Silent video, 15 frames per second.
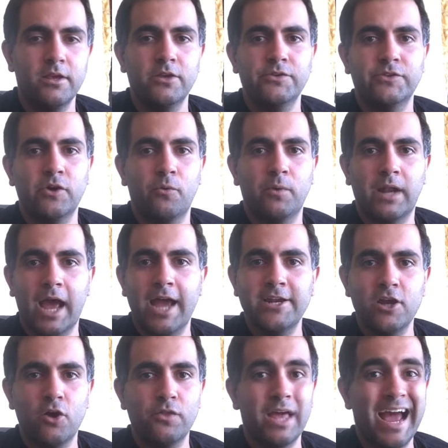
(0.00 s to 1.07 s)
So when I
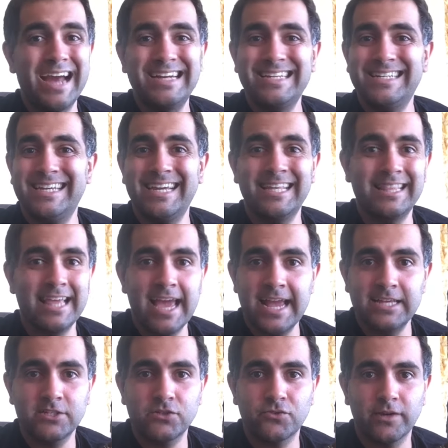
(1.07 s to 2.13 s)
know that I need to hit the
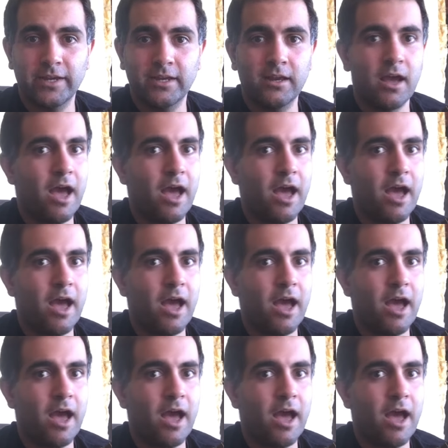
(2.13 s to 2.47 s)
A string,